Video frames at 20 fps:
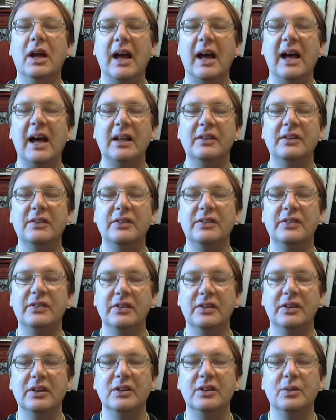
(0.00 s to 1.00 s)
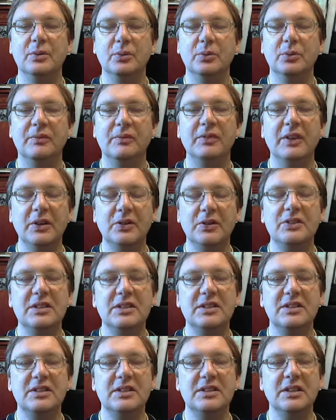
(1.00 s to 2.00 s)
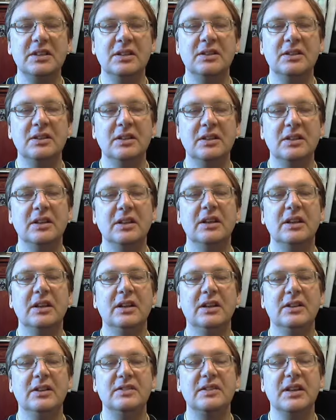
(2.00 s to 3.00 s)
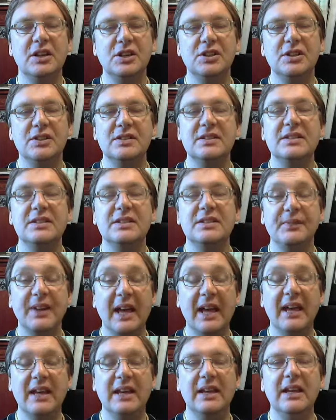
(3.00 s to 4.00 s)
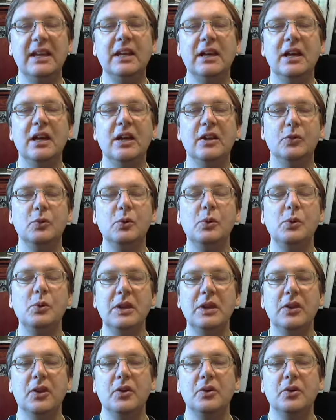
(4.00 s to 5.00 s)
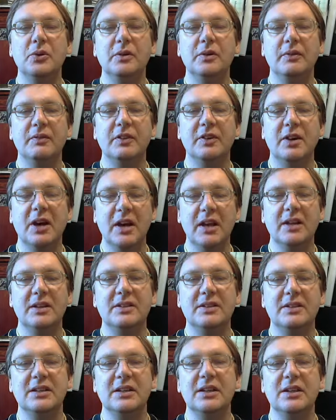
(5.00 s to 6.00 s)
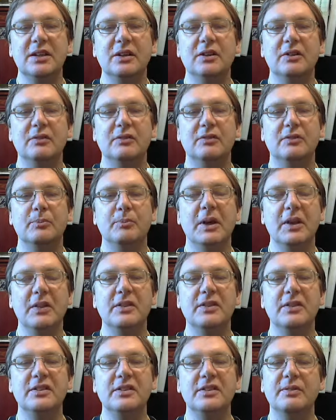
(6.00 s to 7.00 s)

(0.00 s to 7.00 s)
And you will have noticed in Session 7A that we went through a variety of methods